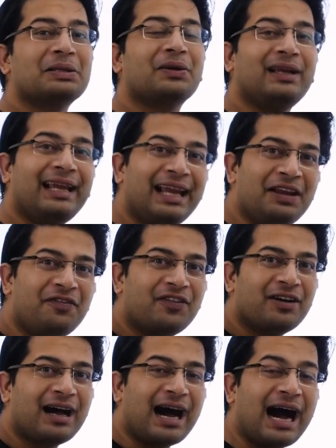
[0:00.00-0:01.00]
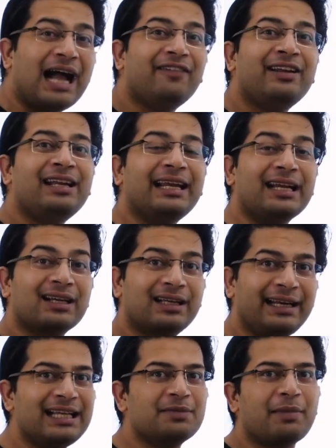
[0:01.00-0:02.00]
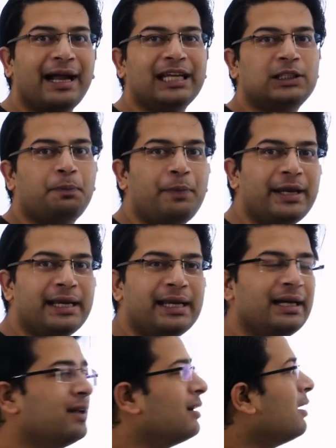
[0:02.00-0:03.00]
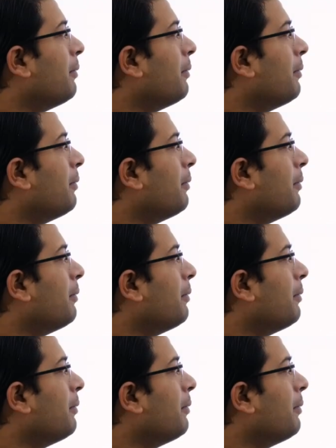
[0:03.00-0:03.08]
So if I will increase my speed